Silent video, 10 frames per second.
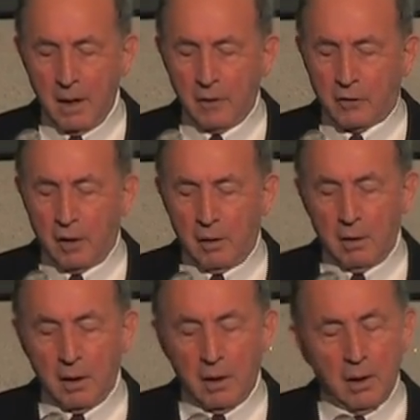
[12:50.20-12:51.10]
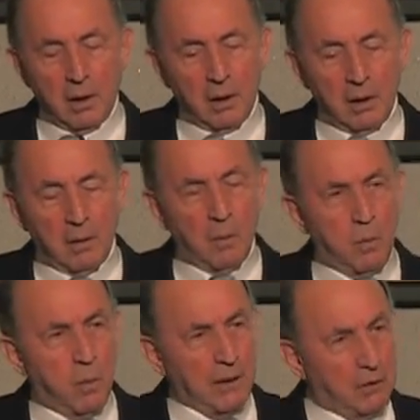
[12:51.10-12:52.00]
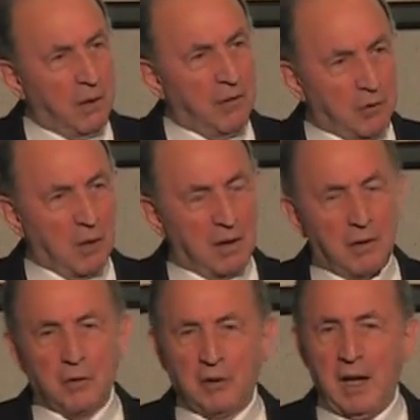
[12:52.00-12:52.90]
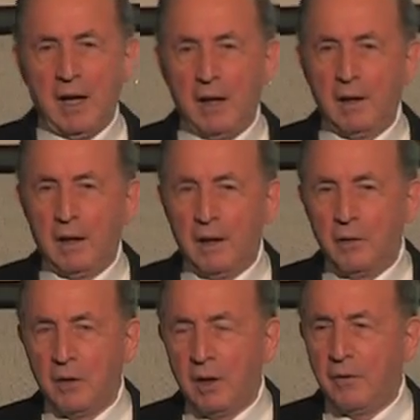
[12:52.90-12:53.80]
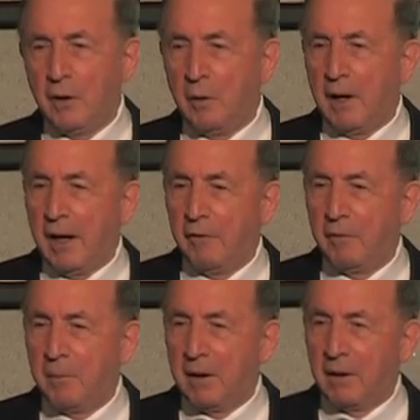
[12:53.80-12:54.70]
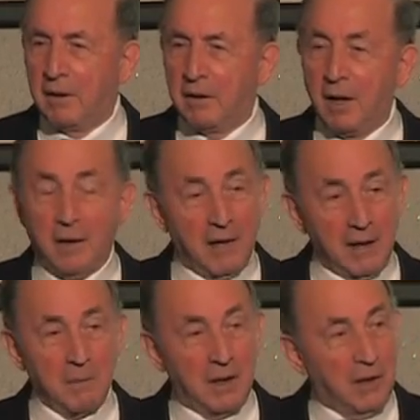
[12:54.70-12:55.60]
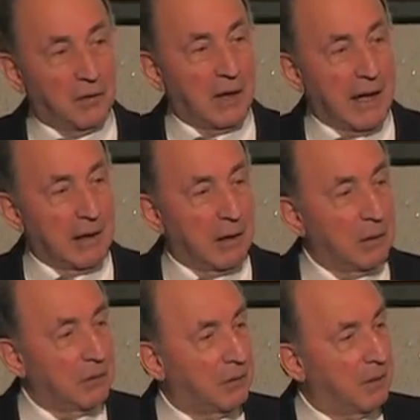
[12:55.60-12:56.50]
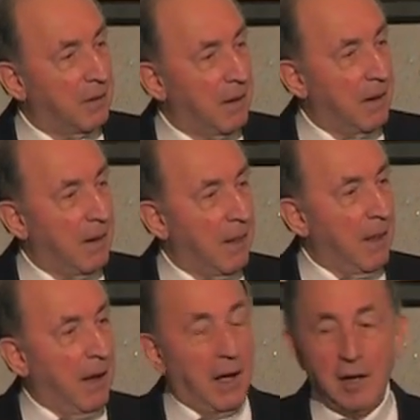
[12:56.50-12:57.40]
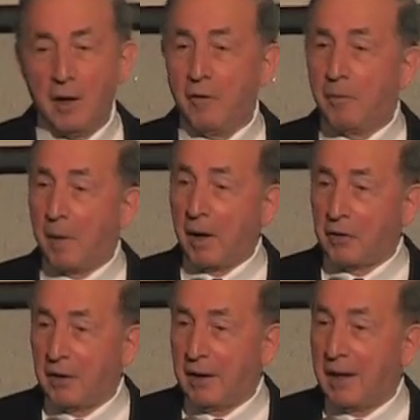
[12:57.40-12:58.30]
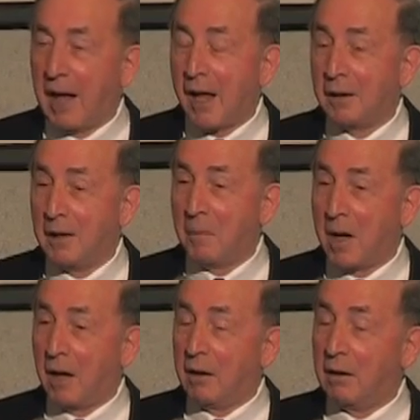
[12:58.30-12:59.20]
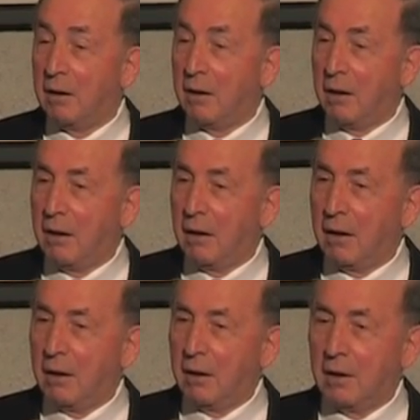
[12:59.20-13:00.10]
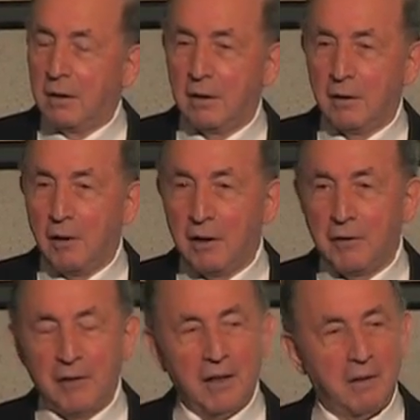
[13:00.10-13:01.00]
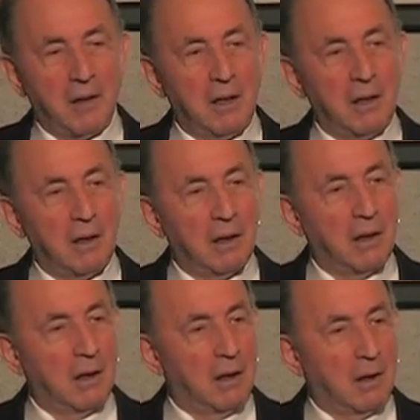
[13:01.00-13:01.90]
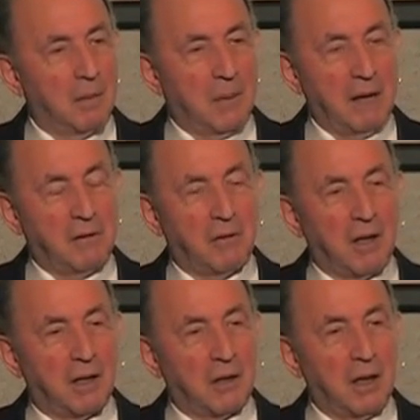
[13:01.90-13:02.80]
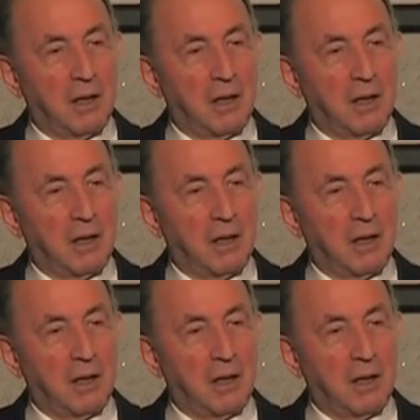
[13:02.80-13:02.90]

So what you have to understand is, if you have built that many silos and you have parceled it out among God-fearing, patriotic